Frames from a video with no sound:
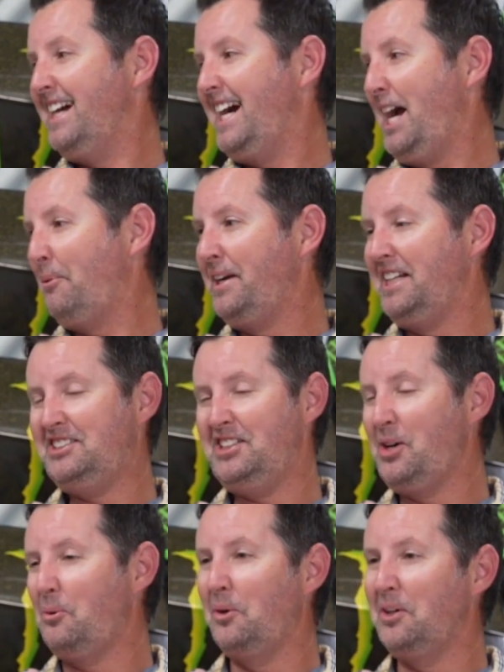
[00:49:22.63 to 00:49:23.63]
I went
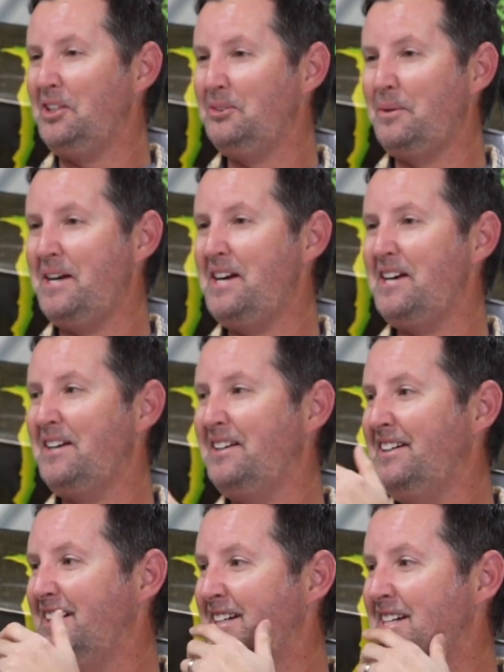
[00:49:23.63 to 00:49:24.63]
into a world
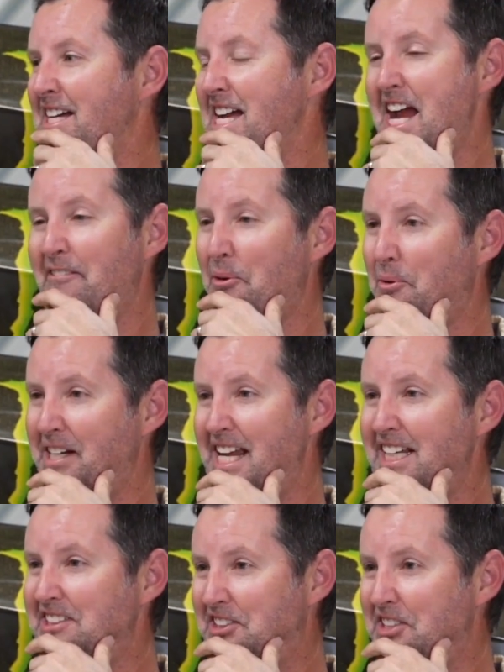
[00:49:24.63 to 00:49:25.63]
where everyone
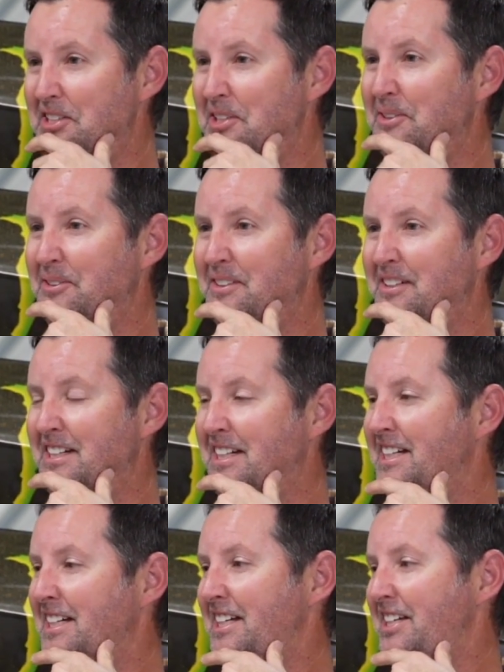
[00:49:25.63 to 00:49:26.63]
hates you.
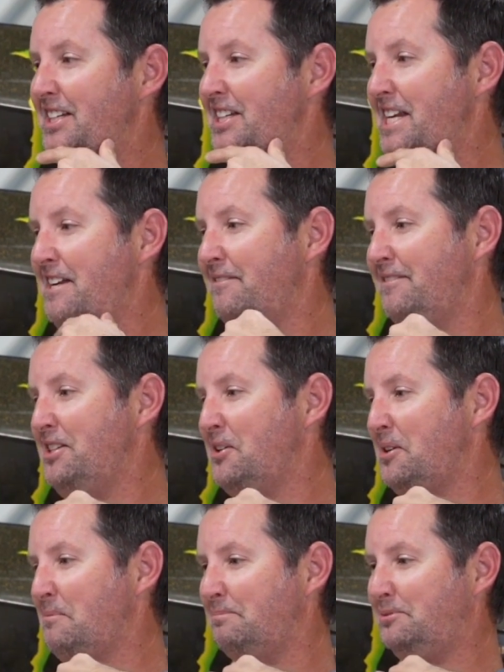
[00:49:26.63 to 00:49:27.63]
Yeah. You,
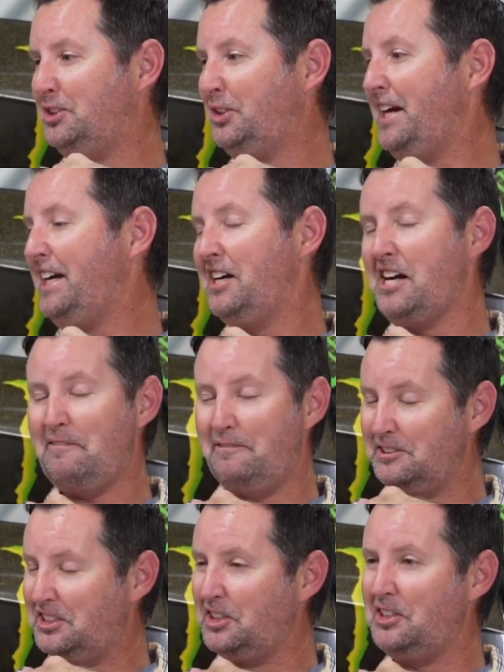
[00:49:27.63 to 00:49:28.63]
your training
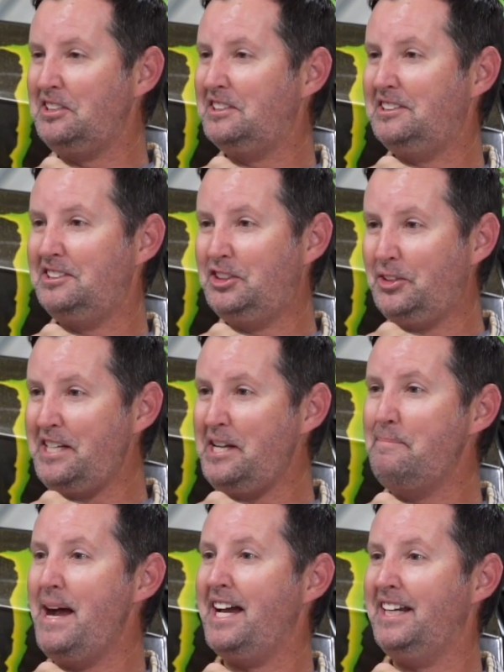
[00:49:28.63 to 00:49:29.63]
officers treat
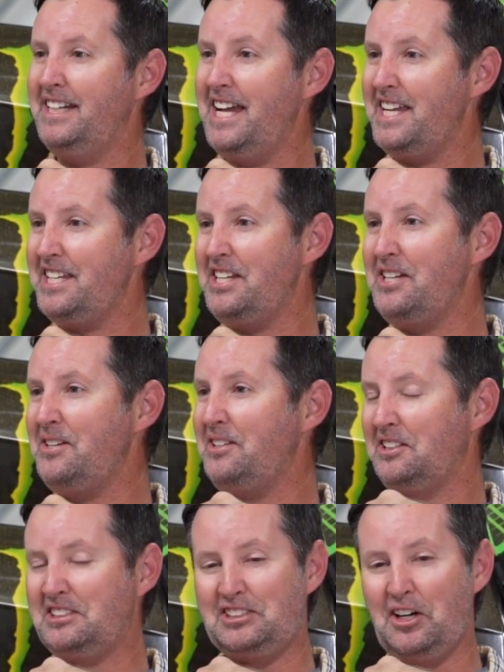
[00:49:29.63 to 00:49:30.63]
you bad and hate you.
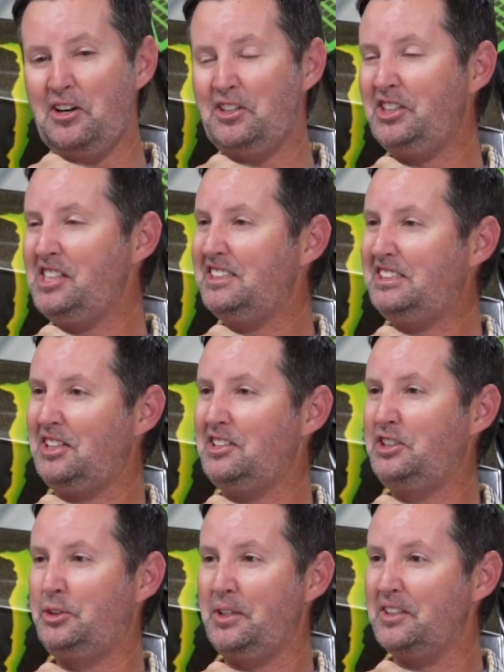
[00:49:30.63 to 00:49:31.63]
Your sergeants are
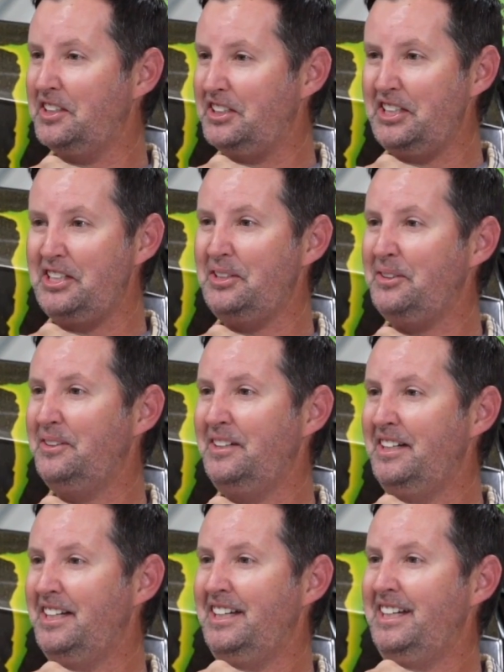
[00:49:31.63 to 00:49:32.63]
drilling you.
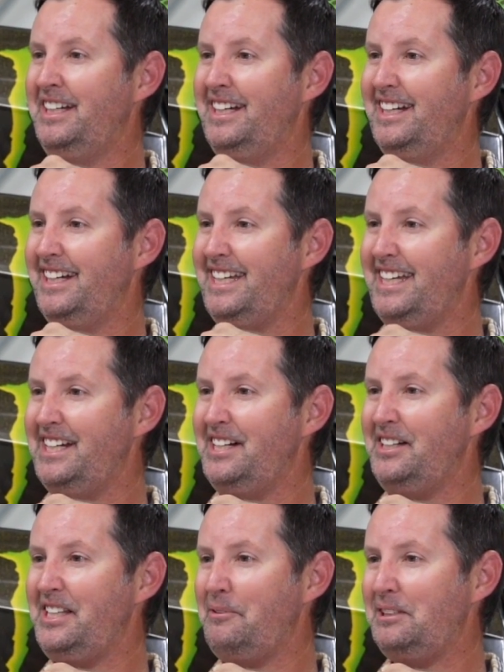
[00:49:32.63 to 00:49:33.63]
You
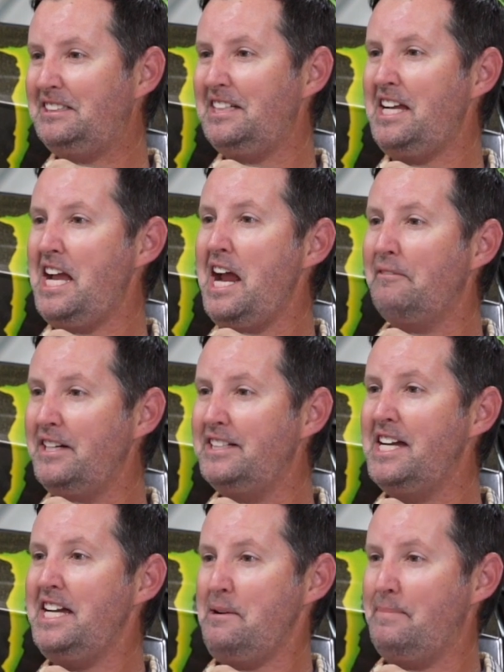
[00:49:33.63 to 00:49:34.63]
know, they would say every
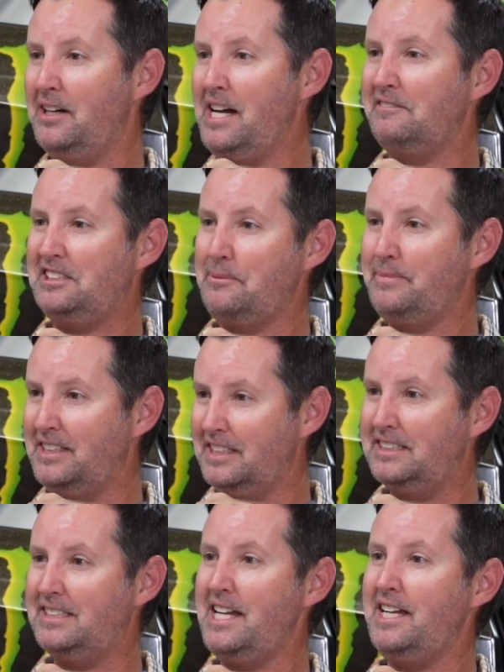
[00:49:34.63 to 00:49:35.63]
day you better have something to
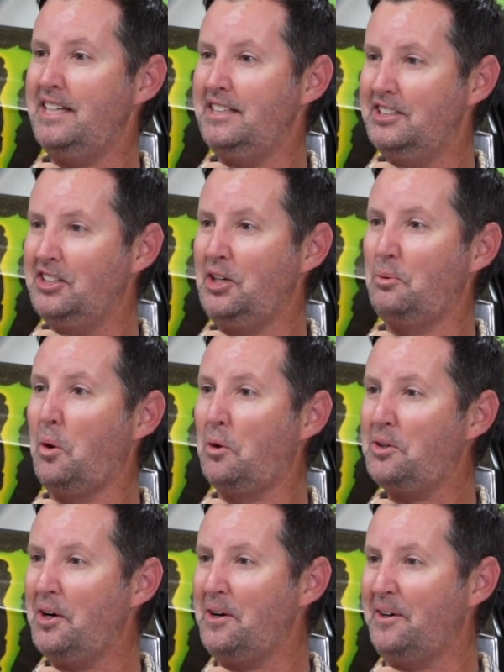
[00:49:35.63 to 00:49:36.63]
say during roll
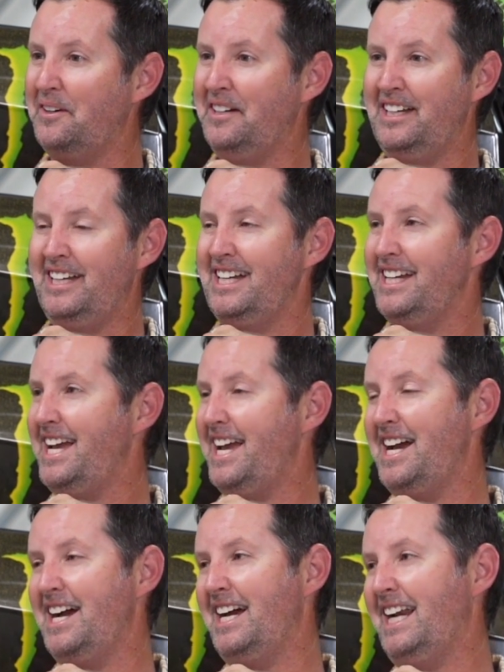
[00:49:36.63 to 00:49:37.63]
call.
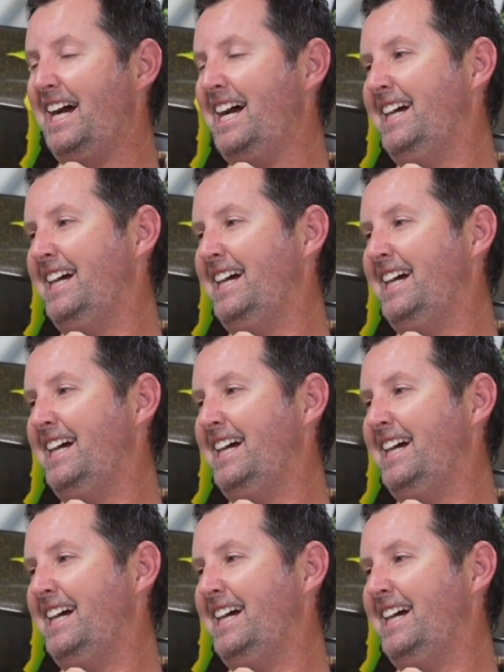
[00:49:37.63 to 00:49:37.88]
And